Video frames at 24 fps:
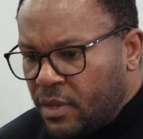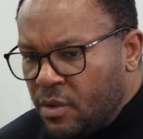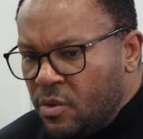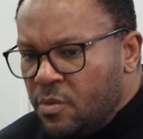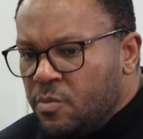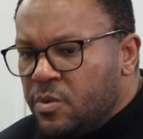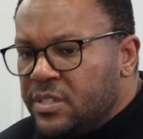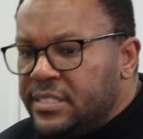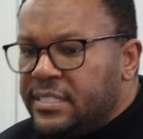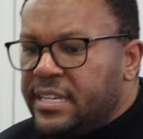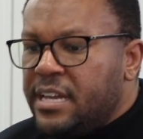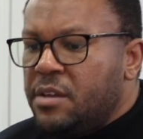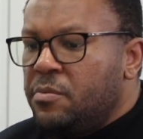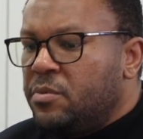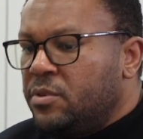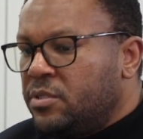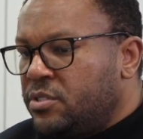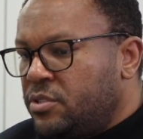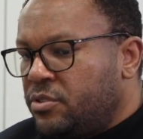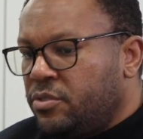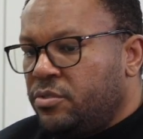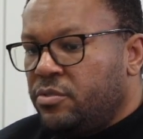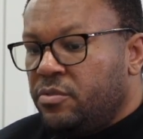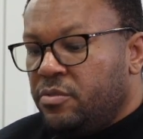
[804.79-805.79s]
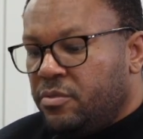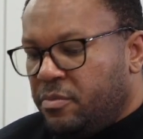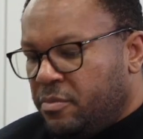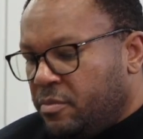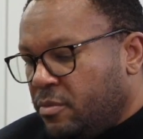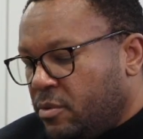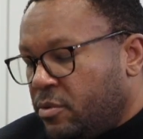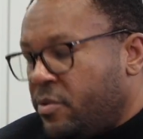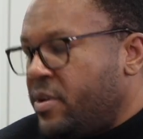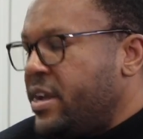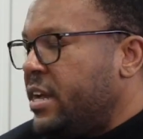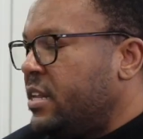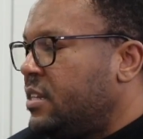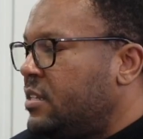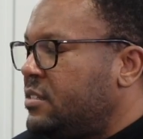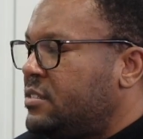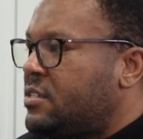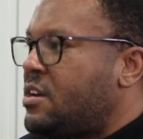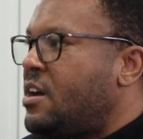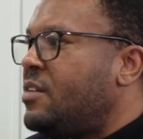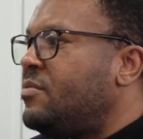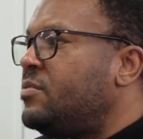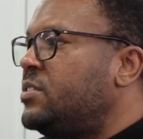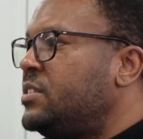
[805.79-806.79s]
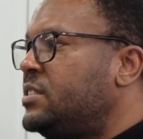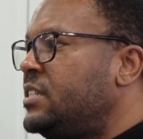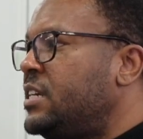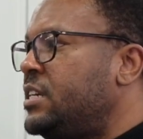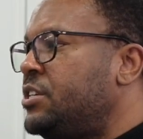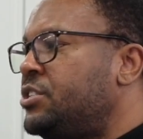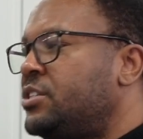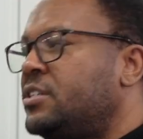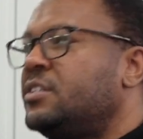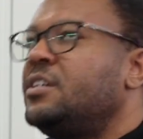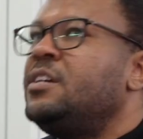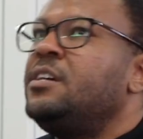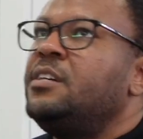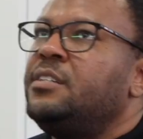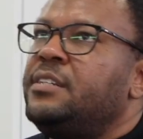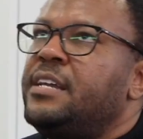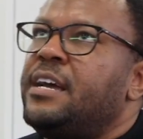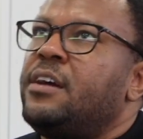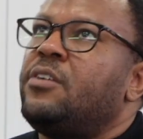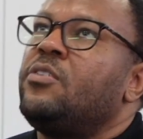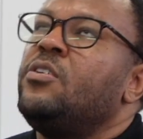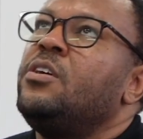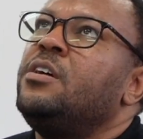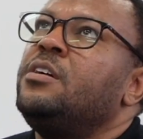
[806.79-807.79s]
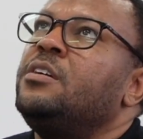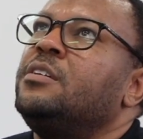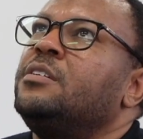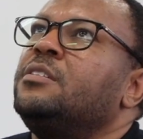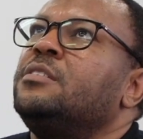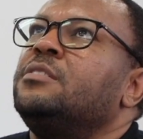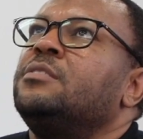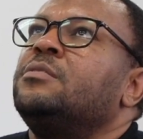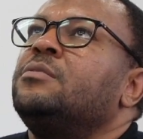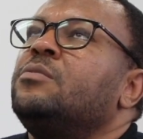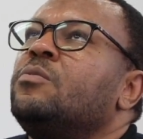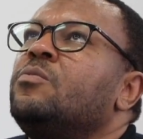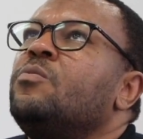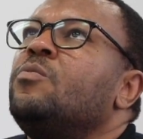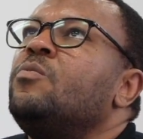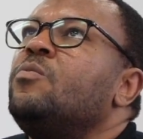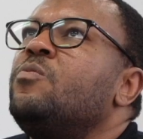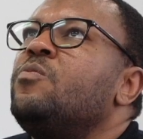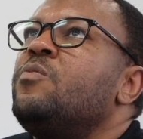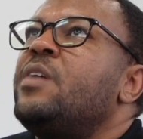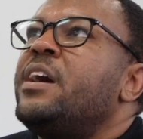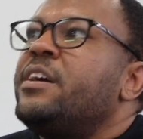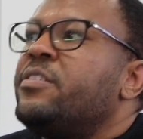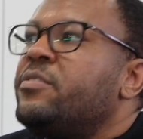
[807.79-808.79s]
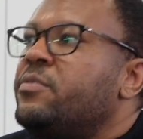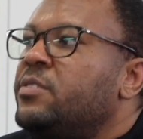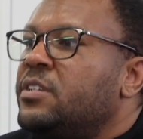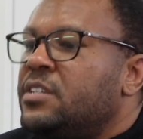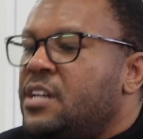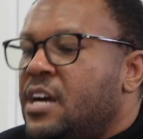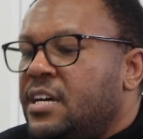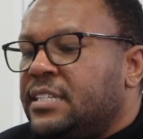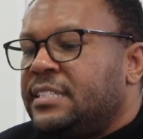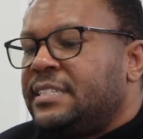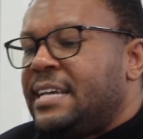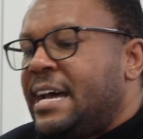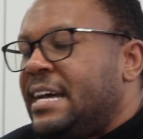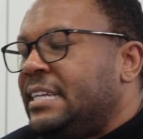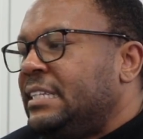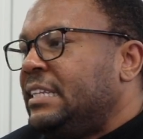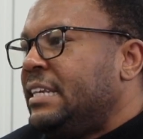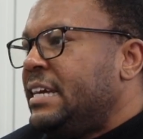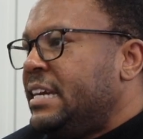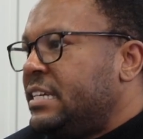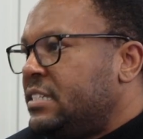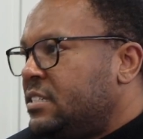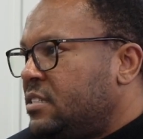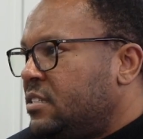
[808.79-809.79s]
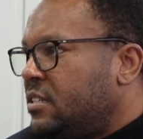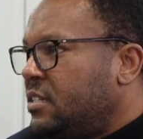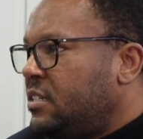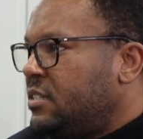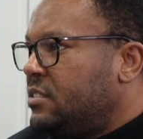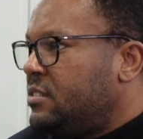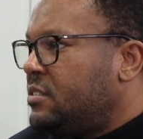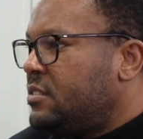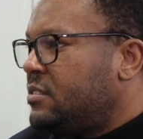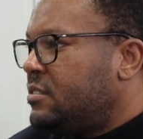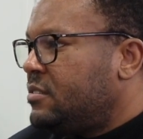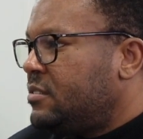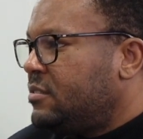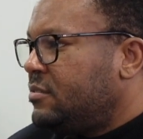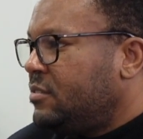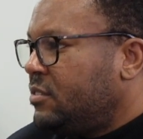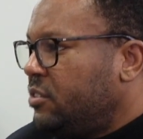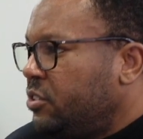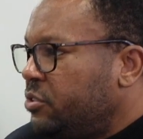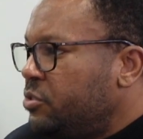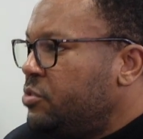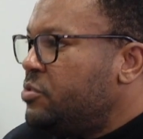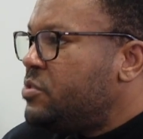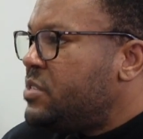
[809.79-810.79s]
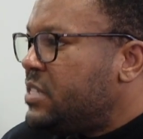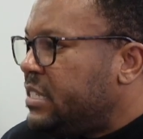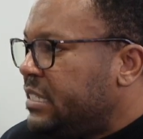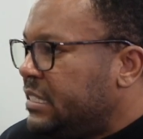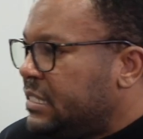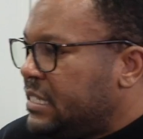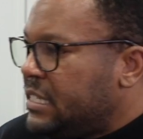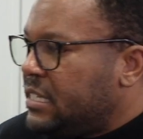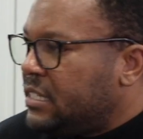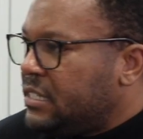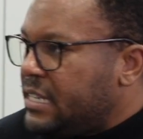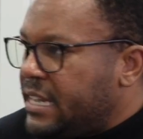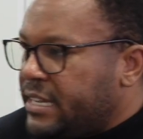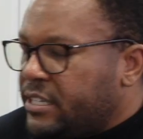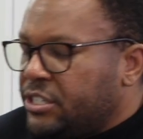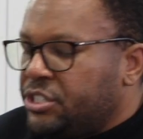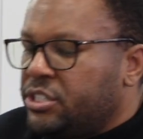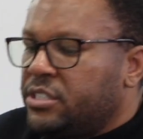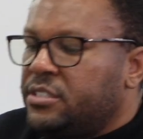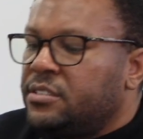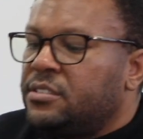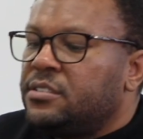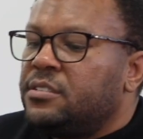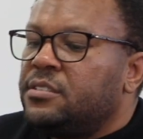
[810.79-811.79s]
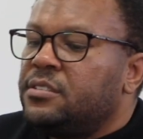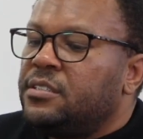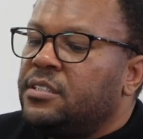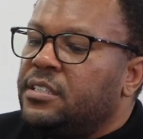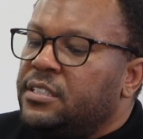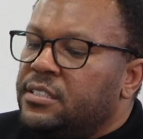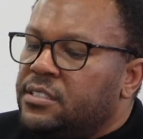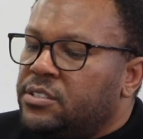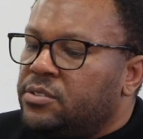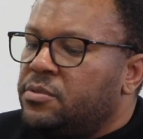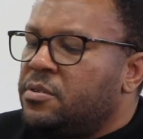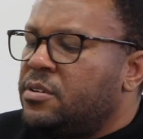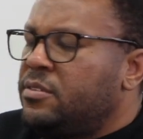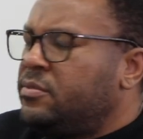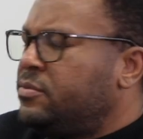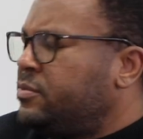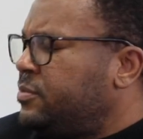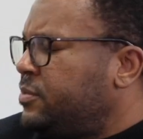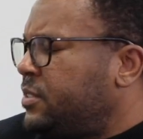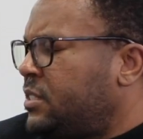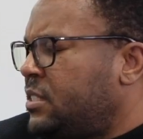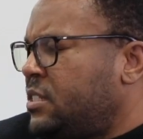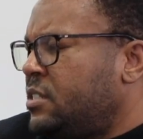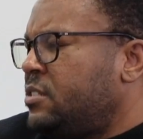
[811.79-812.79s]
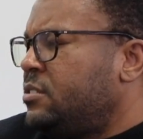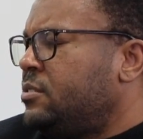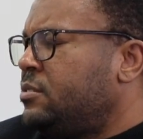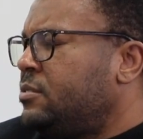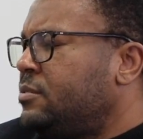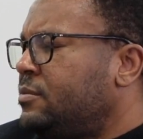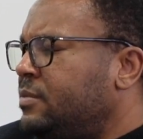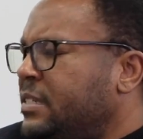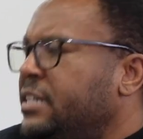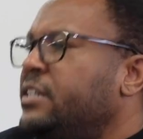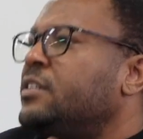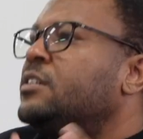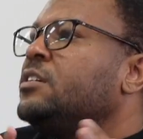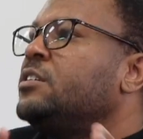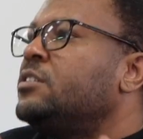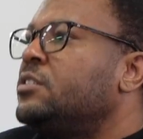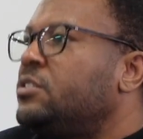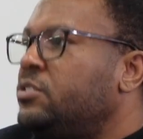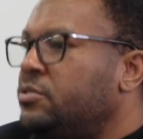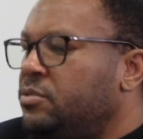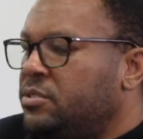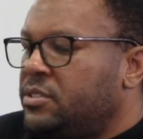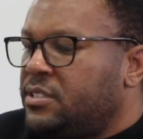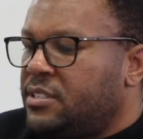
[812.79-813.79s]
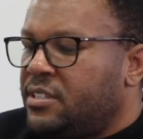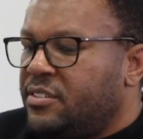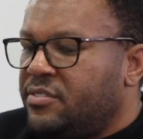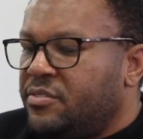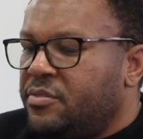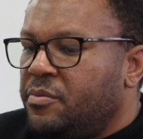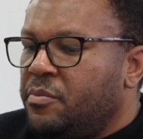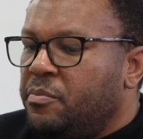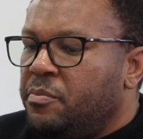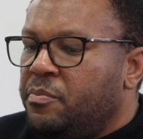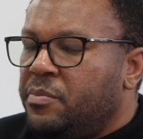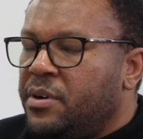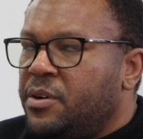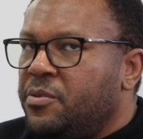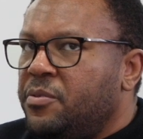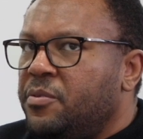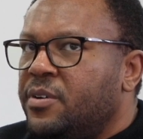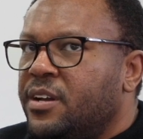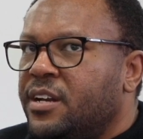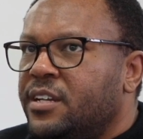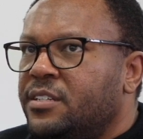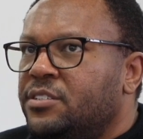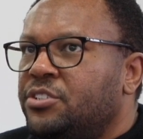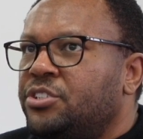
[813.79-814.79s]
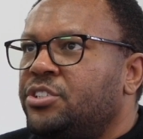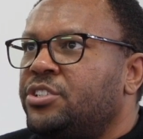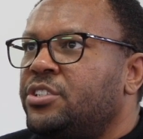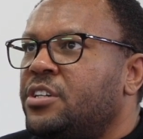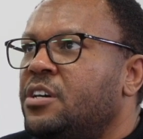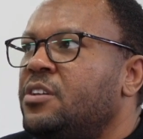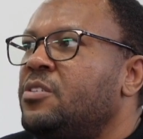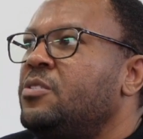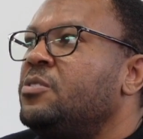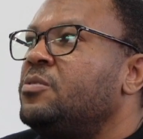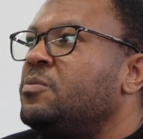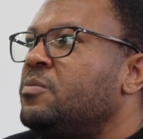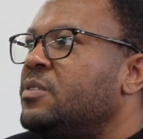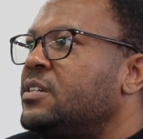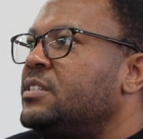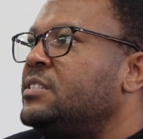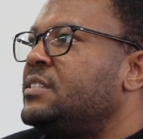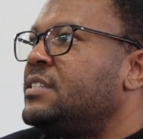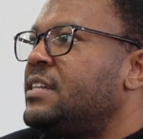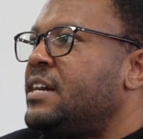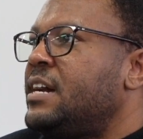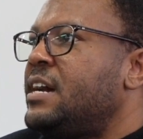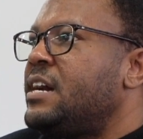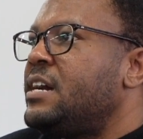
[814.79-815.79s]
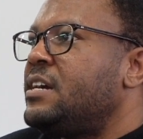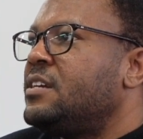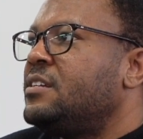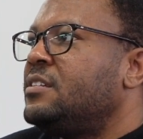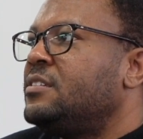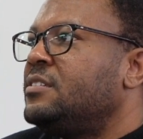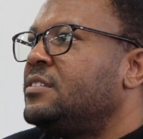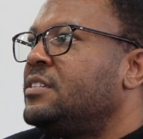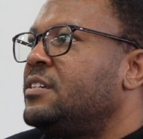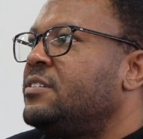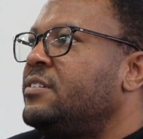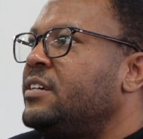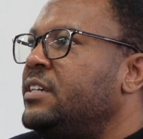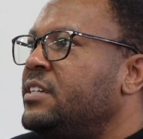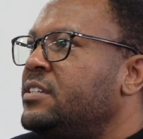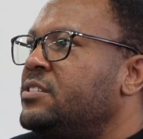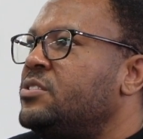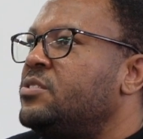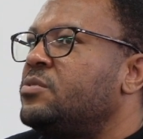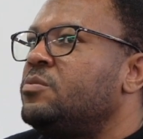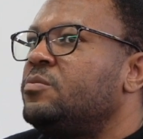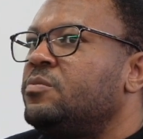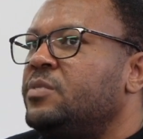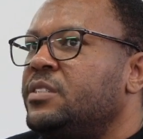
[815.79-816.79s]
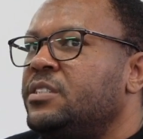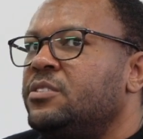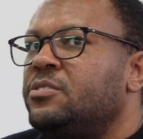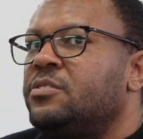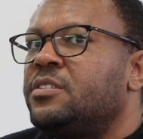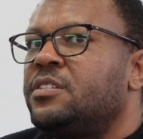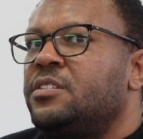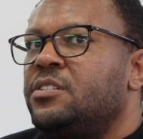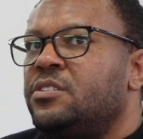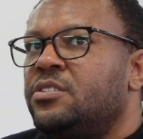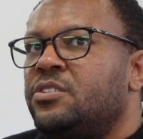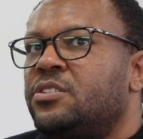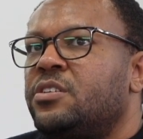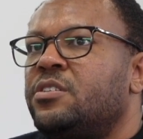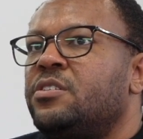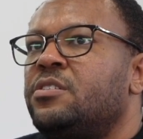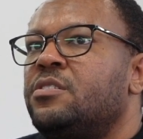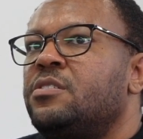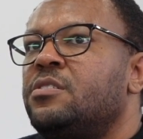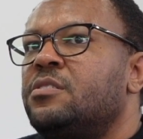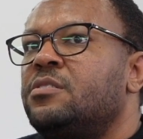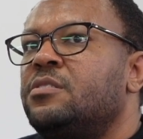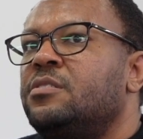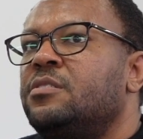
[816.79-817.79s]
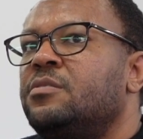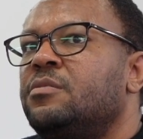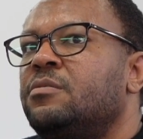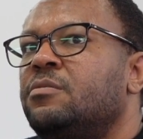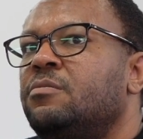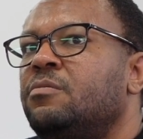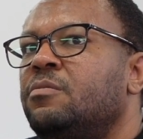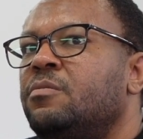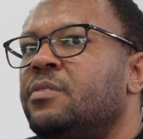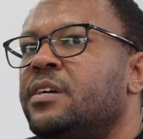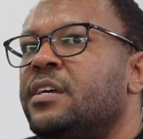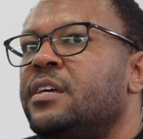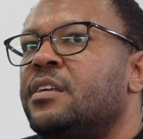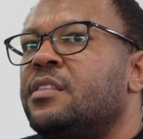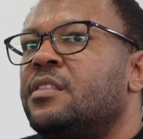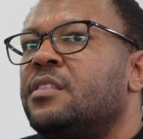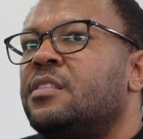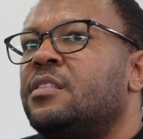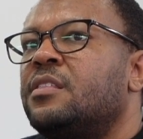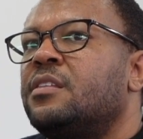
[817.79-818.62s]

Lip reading: was able to create this conversation. Now, whether or not that led to his losing the election is sort of still inconclusive. But what it showed was that there is a real concern with